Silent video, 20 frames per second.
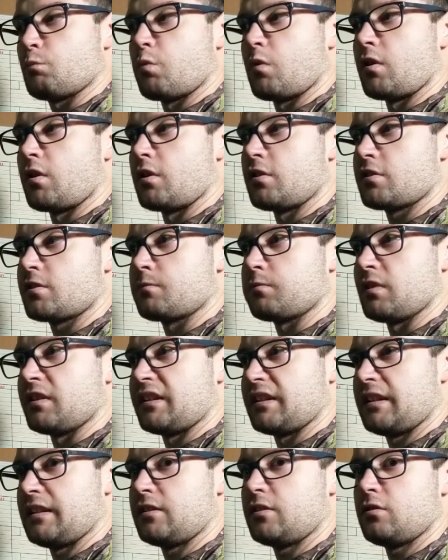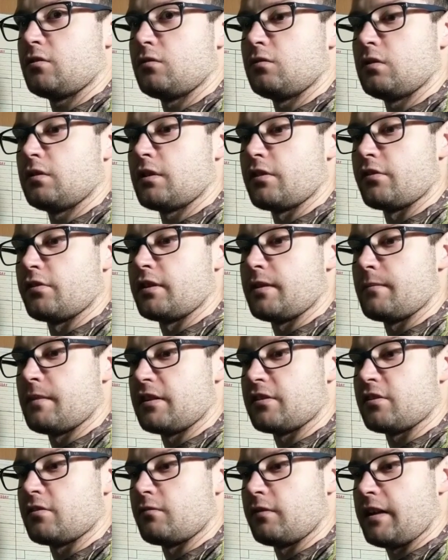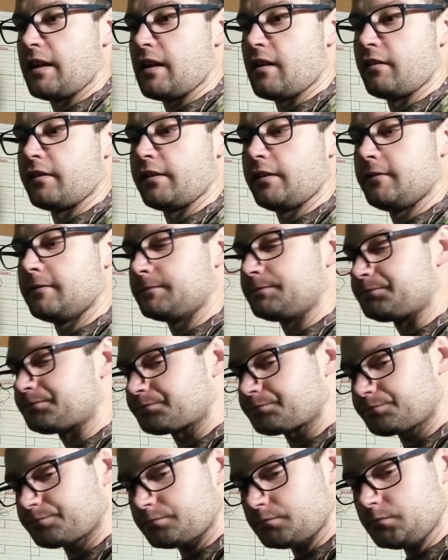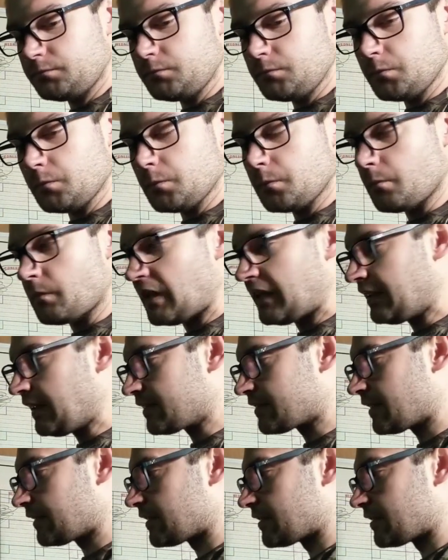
we're splitting into another dimension reality? And that's